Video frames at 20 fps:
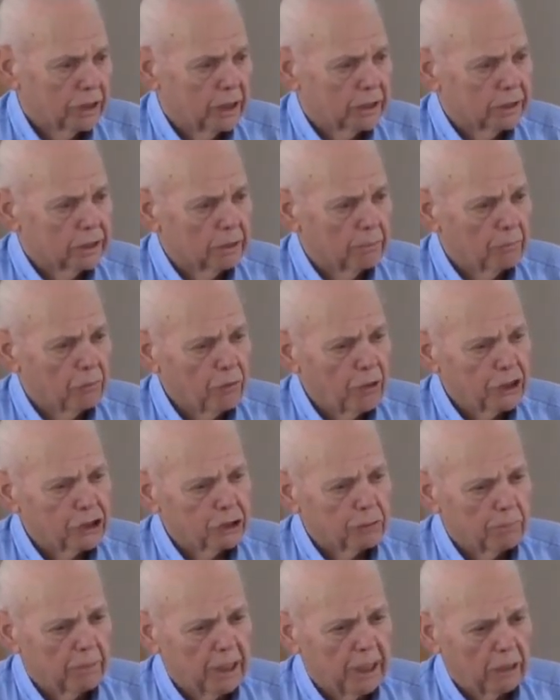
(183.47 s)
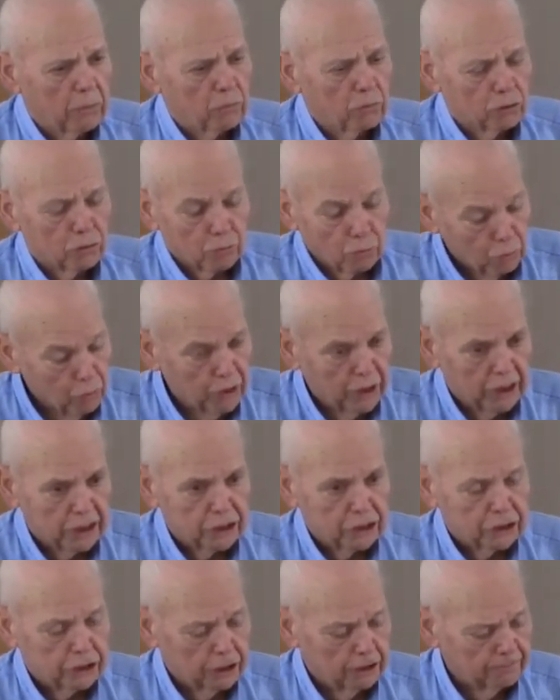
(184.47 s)
that the rich man was
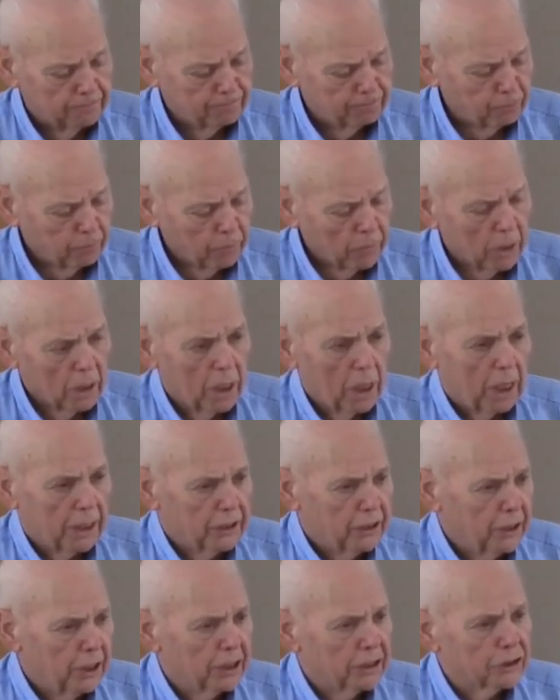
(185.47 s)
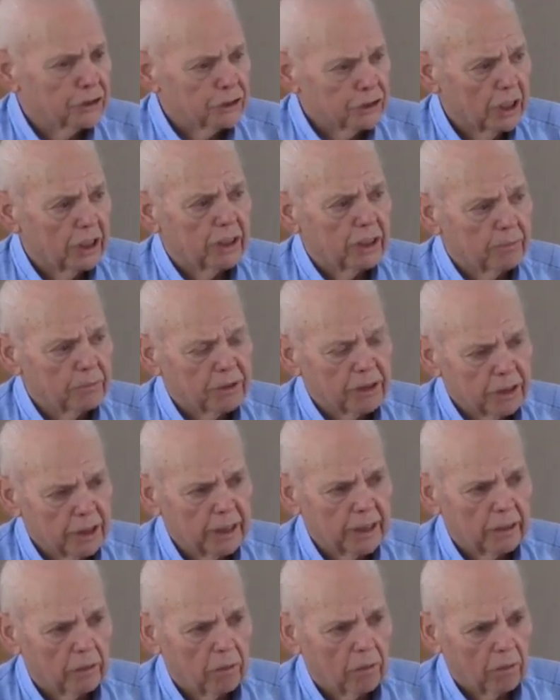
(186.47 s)
rich, didn't send him to
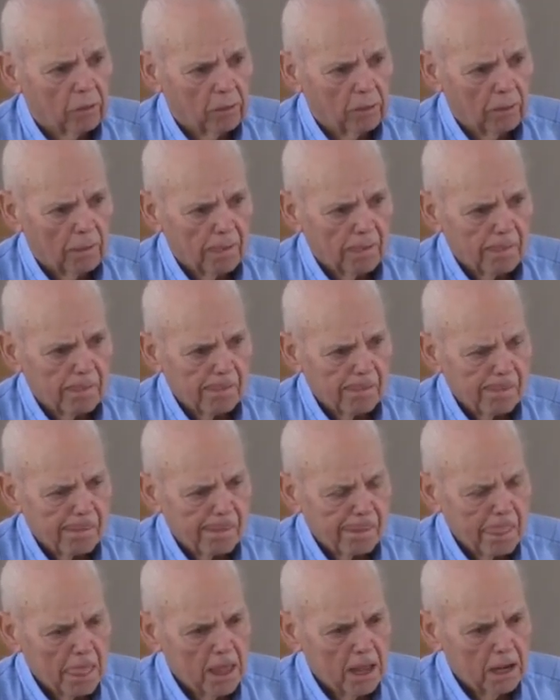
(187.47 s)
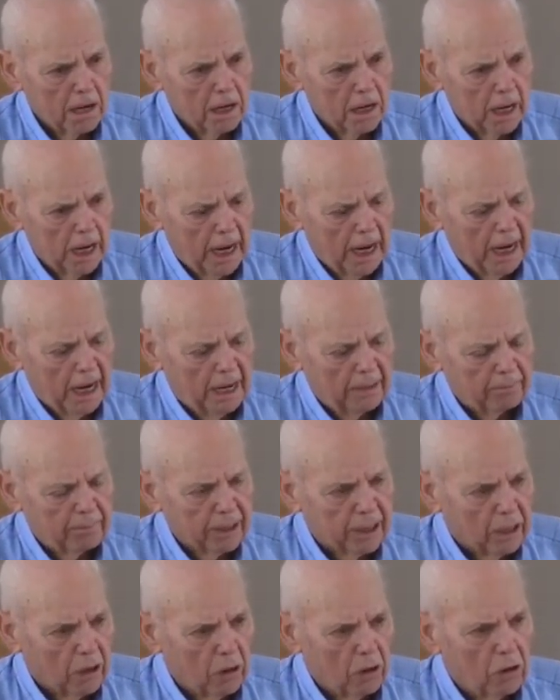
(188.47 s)
hell. Right. And
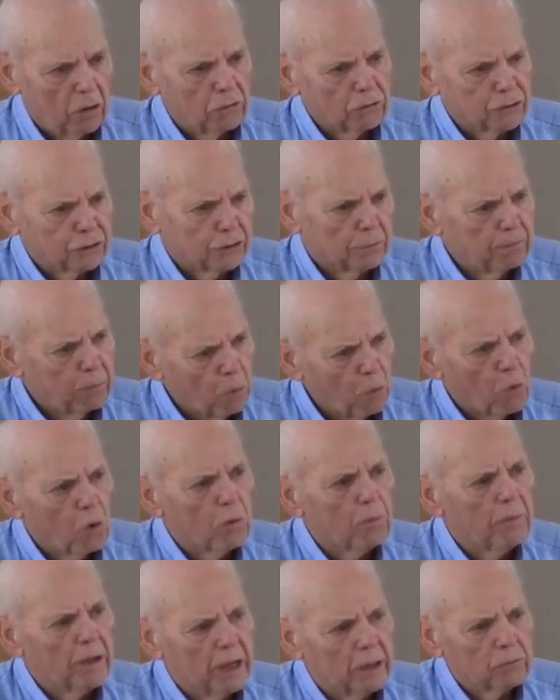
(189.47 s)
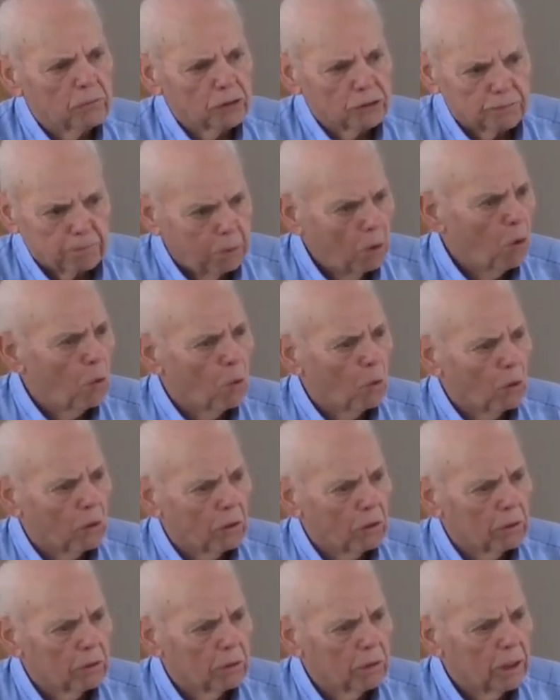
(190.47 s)
because the poor man was
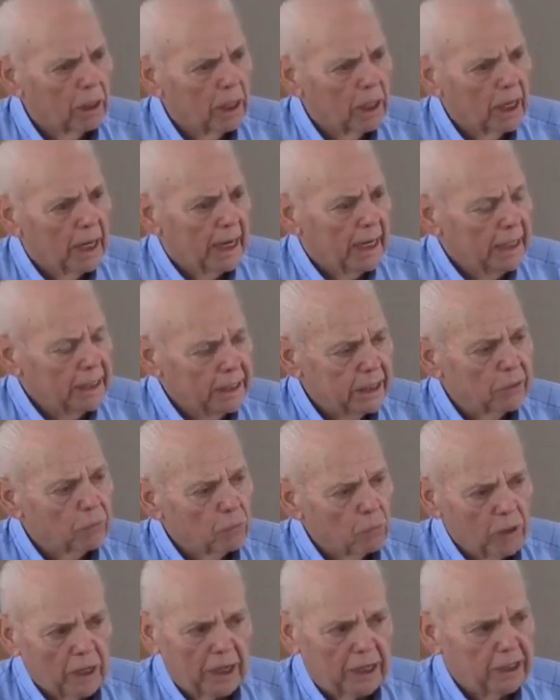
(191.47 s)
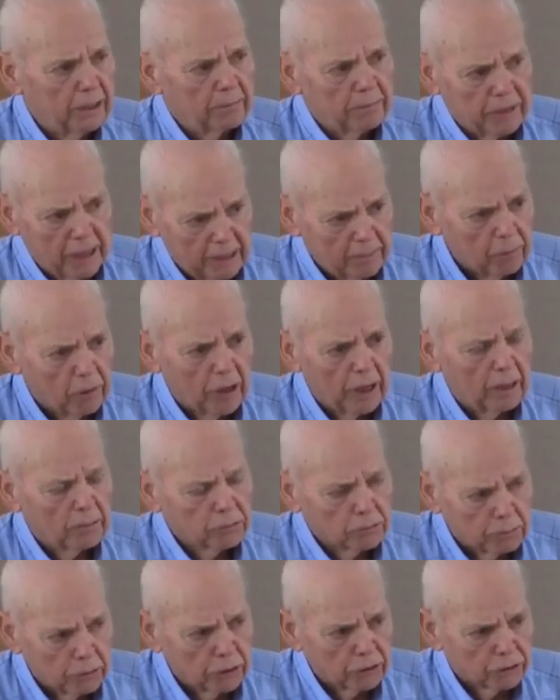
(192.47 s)
poor, he didn't wind up in
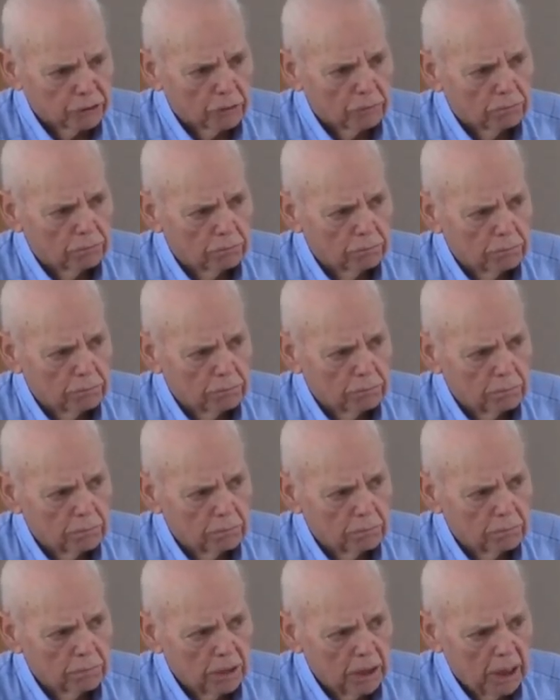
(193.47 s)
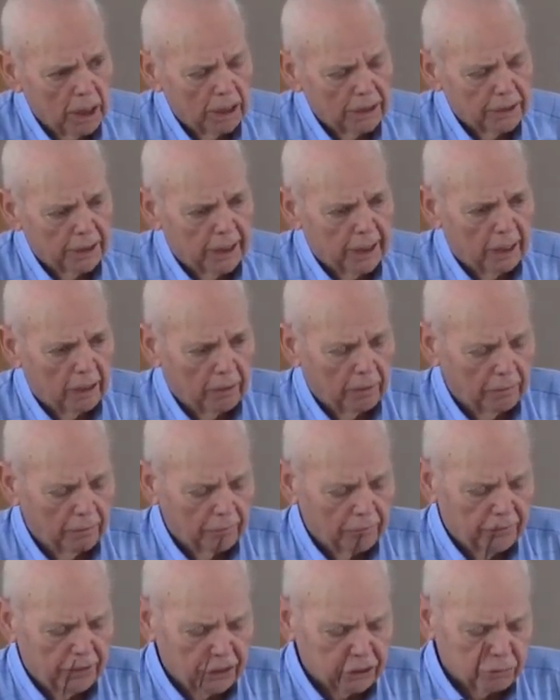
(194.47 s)
Abraham's bosom. Amen.
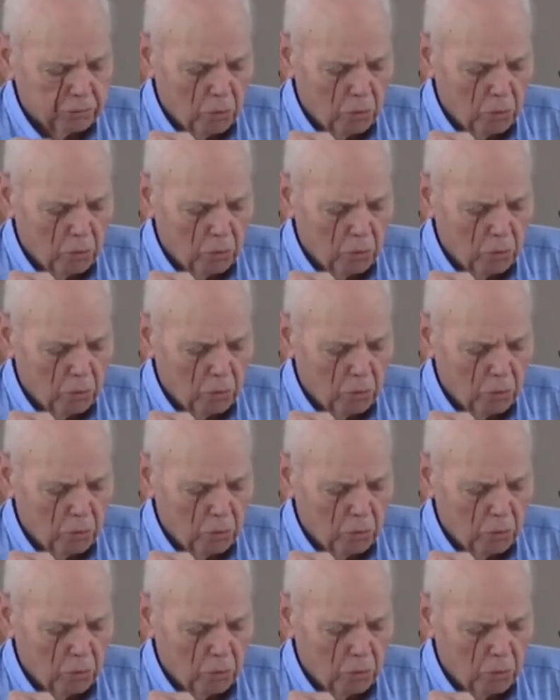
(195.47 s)
Now, this